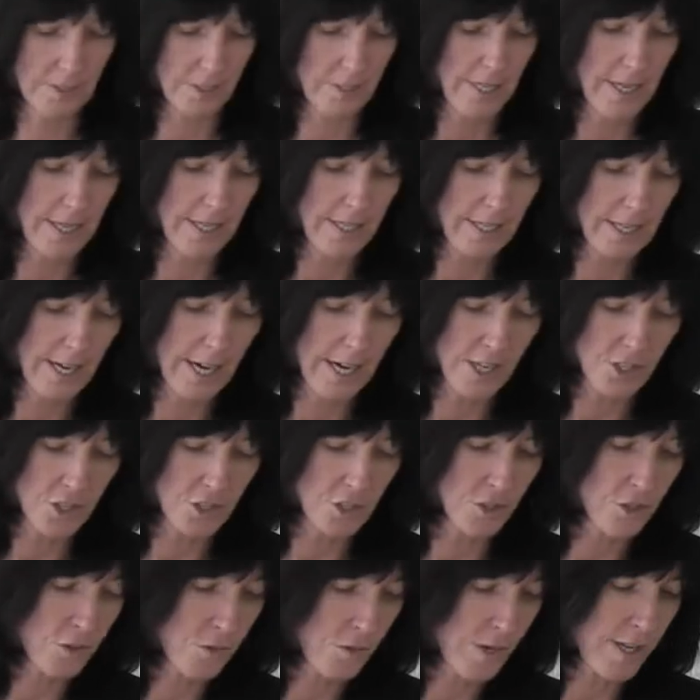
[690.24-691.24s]
and
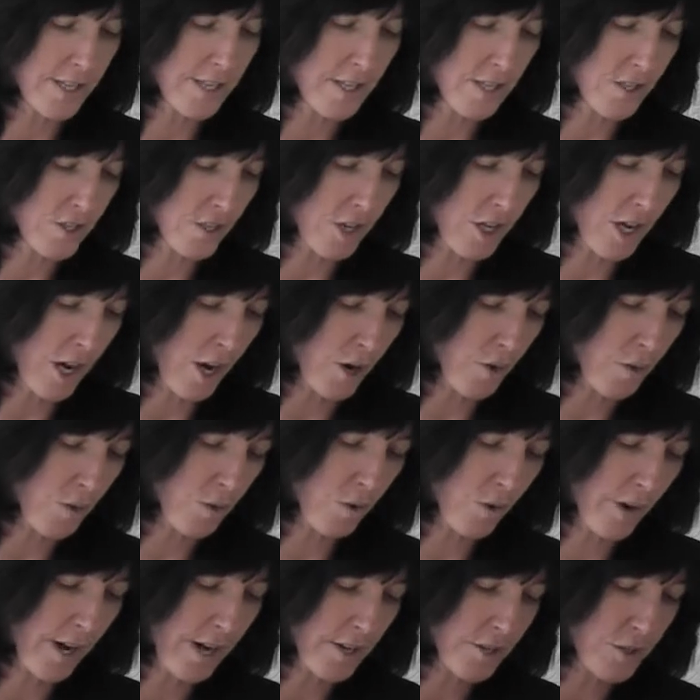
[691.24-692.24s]
cut your threads as you go
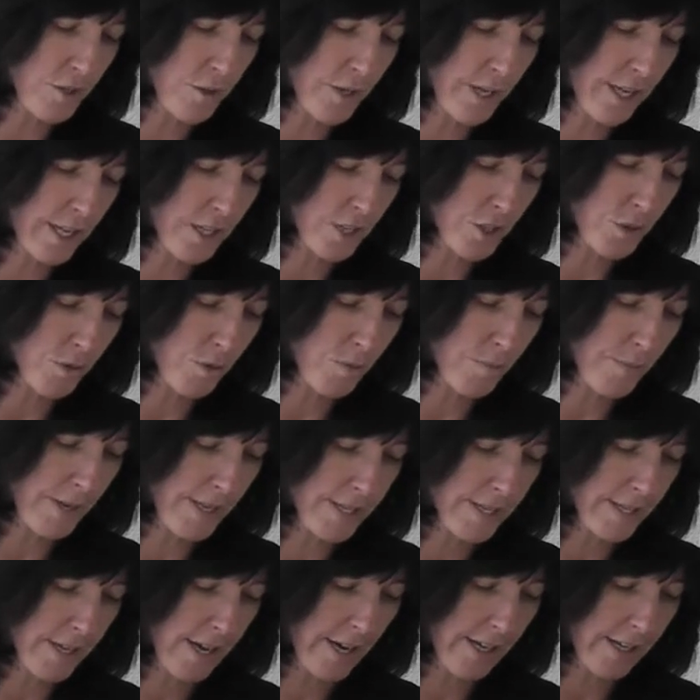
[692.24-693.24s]
or else you'll get into a
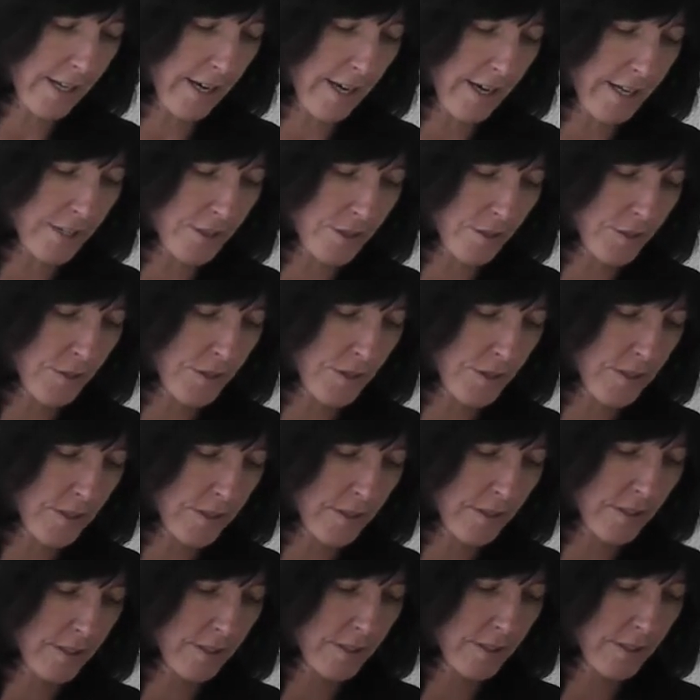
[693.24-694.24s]
mess like I do.
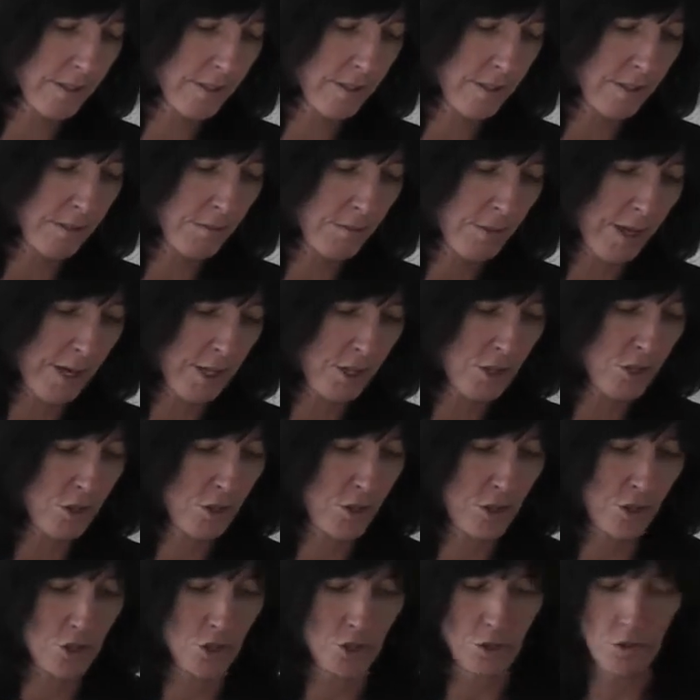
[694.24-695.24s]
Make sure
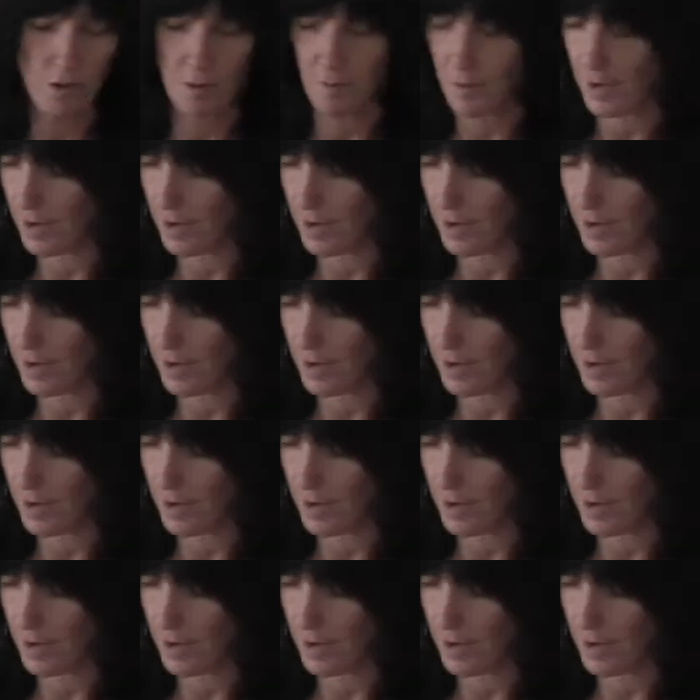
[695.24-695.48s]
you trim